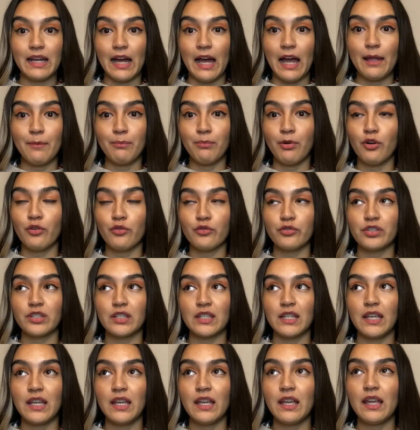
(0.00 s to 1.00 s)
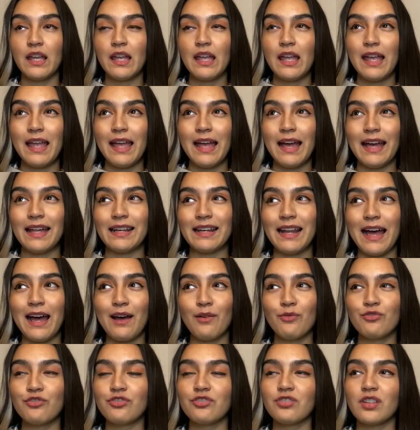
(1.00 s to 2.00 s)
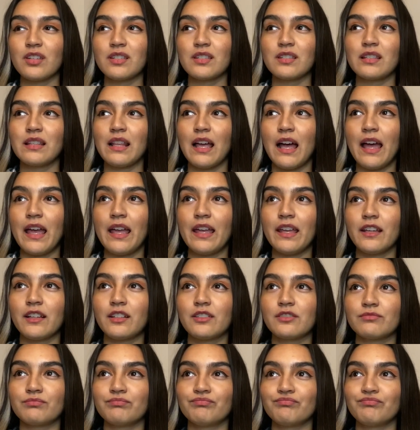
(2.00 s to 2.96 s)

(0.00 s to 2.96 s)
I post it. And I was just like,